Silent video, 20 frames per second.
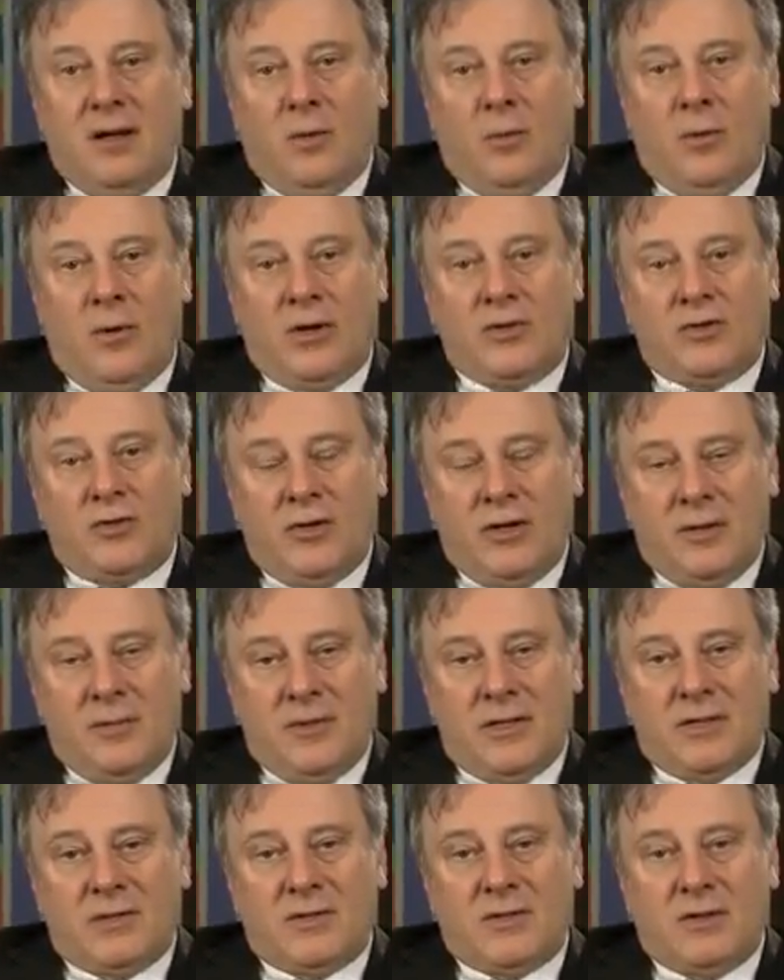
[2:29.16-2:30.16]
what
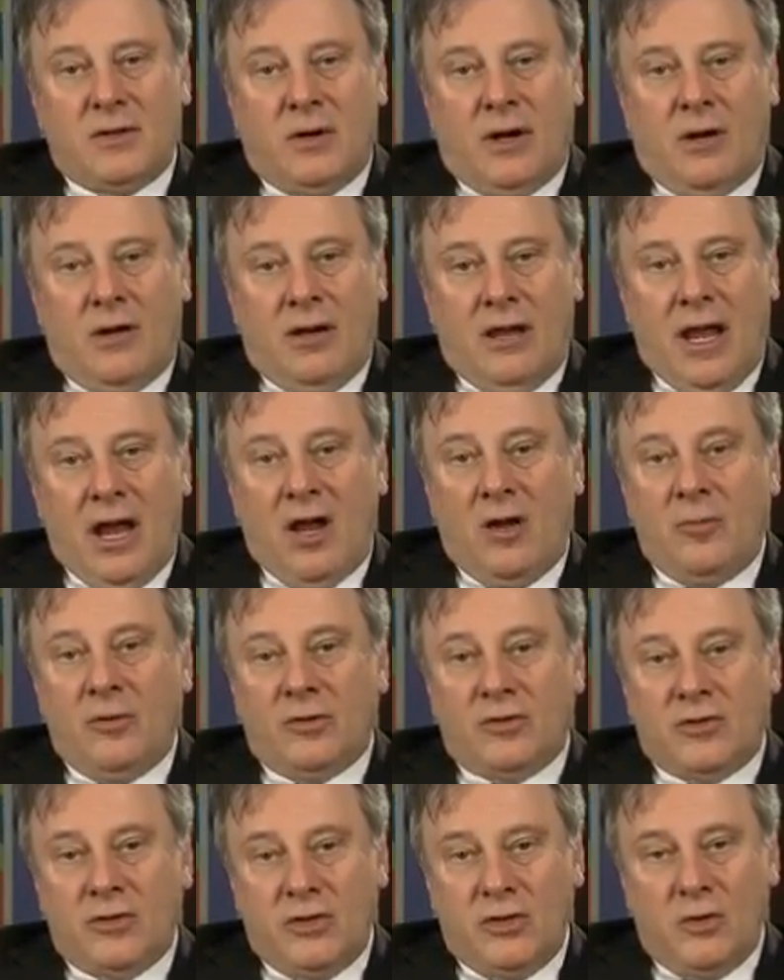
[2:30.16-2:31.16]
treatments are
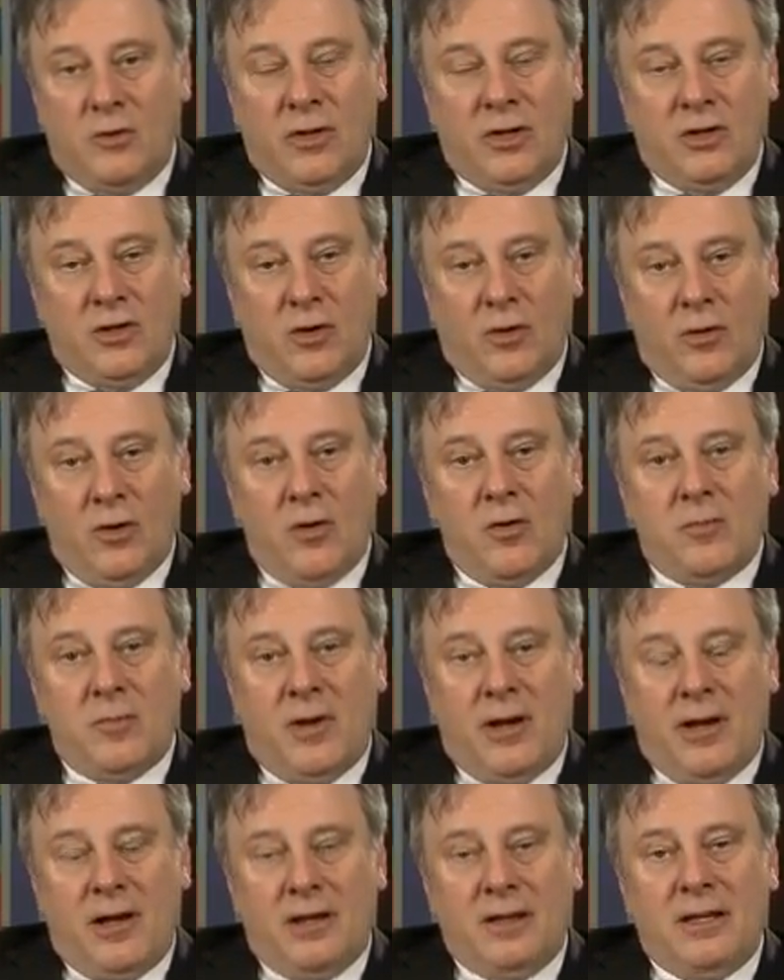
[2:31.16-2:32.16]
allowable to you in your own
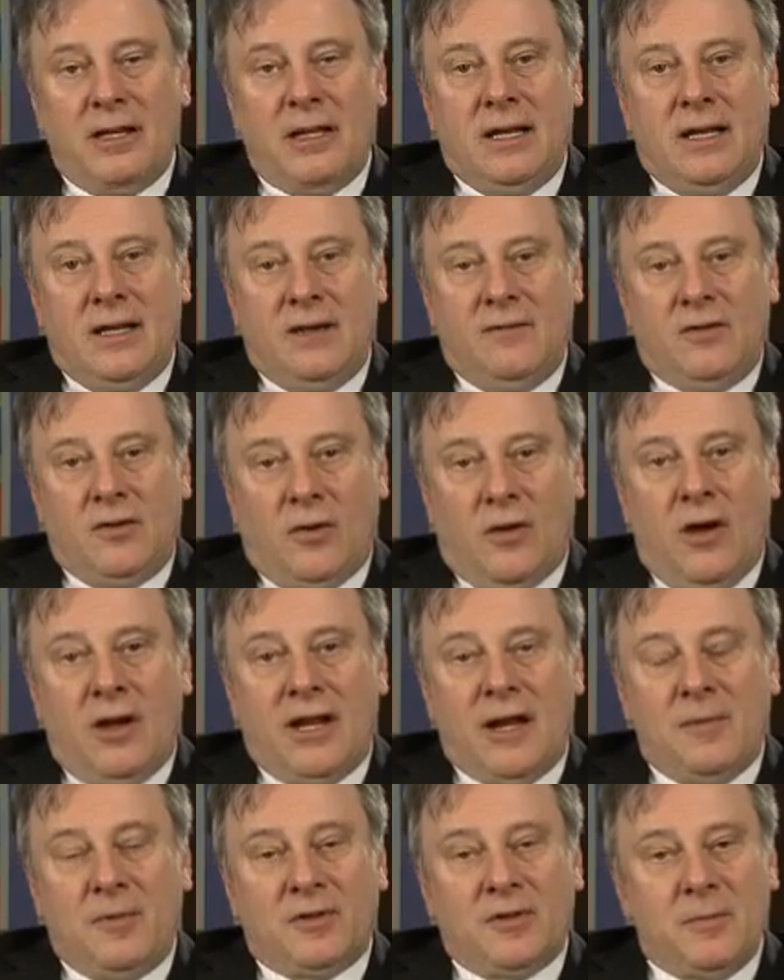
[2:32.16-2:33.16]
mind if you're
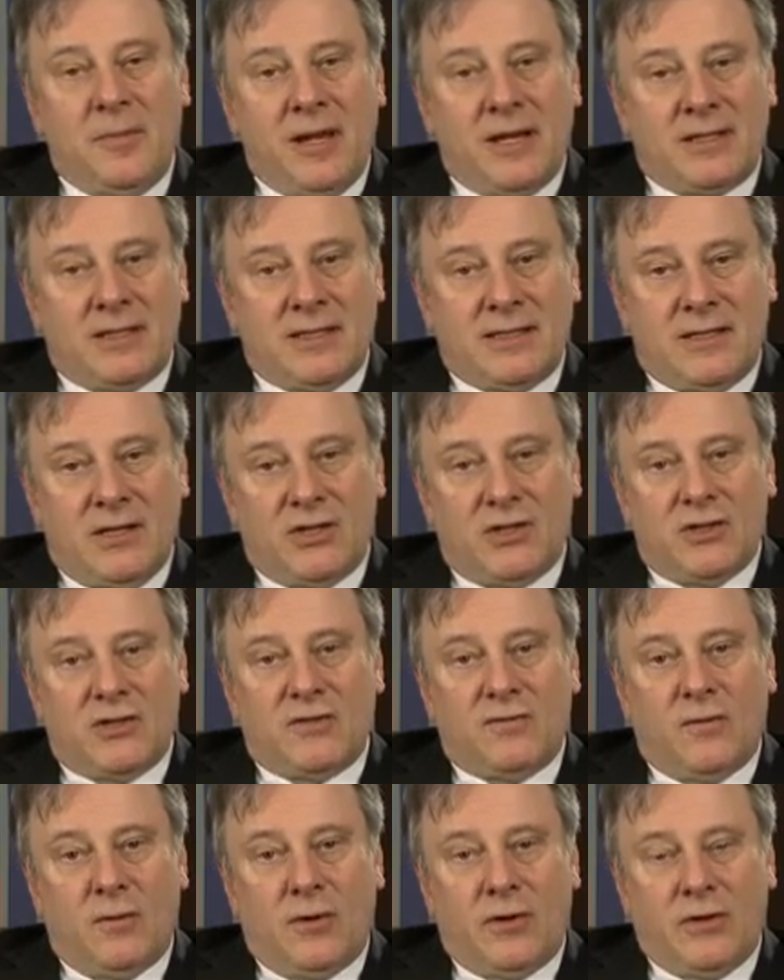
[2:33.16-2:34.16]
unable to make
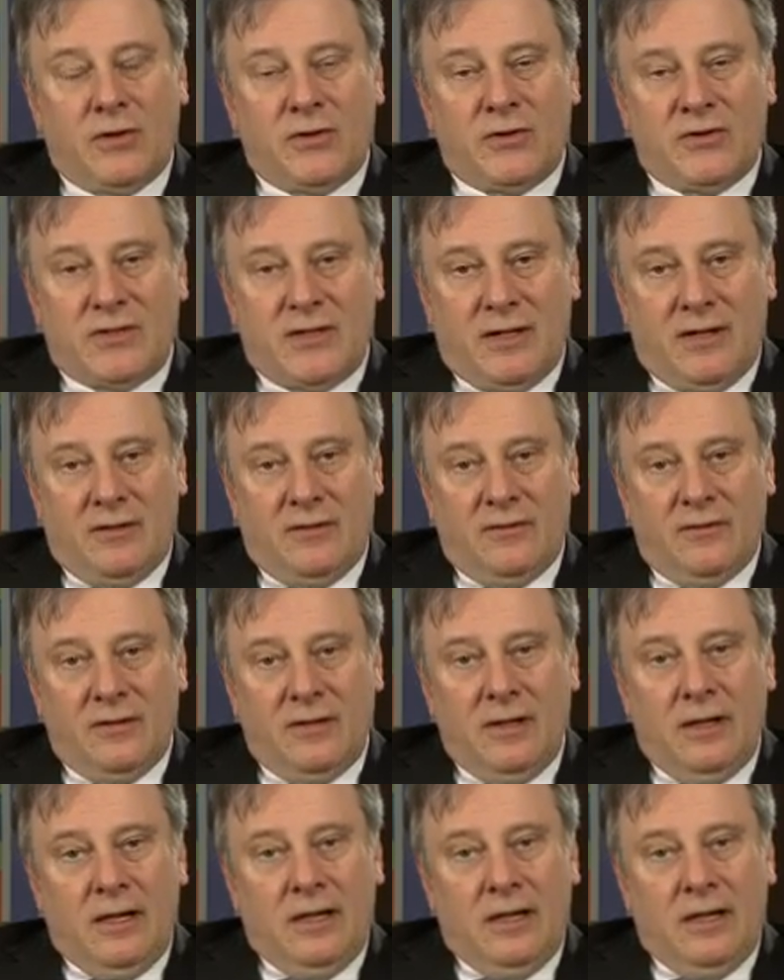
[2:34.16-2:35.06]
decisions for yourself.